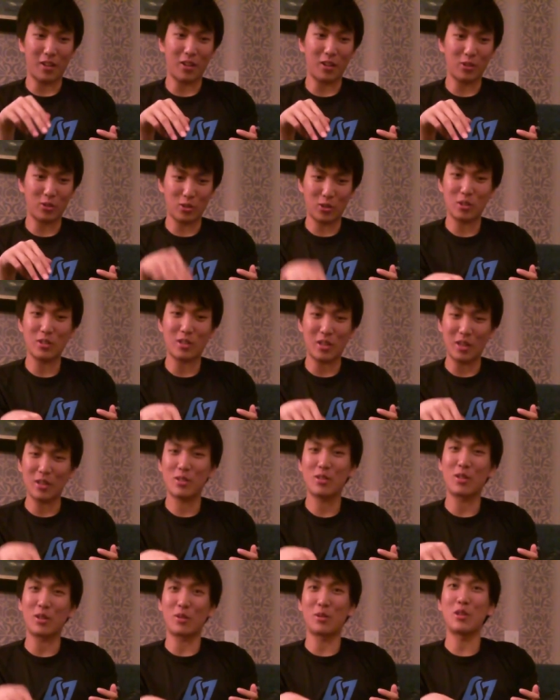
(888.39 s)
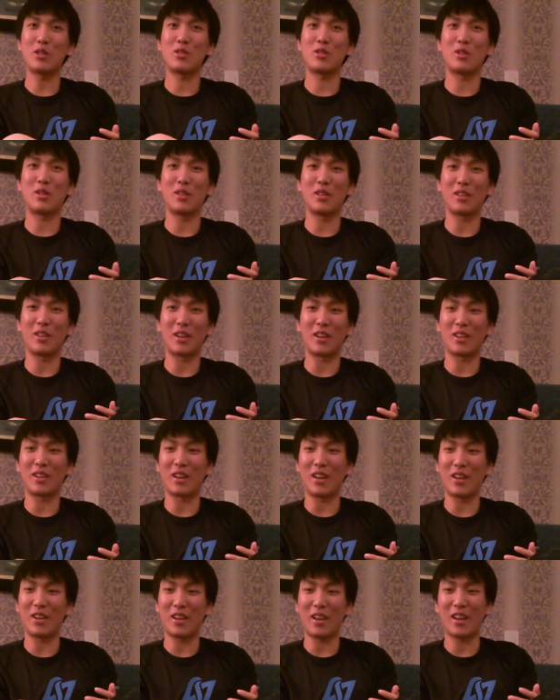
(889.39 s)
I'll just answer the question.
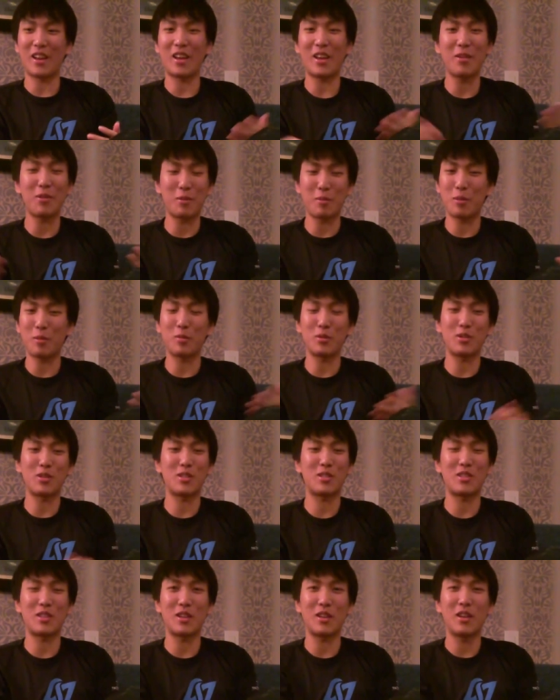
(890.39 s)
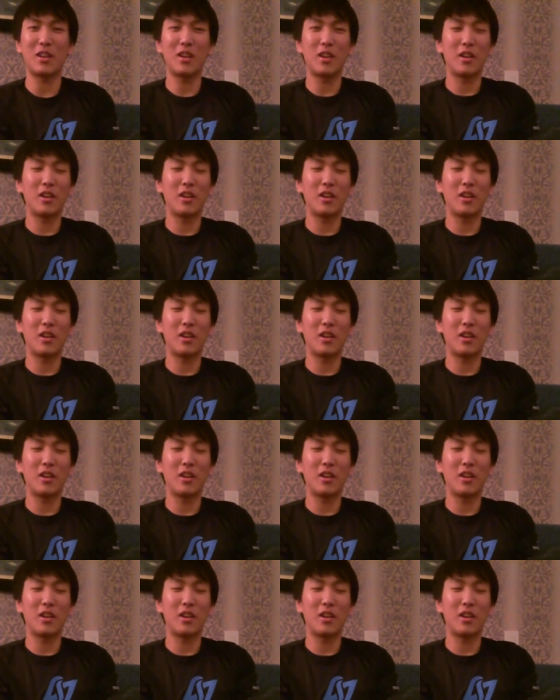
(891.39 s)
Like I hate when people just sit.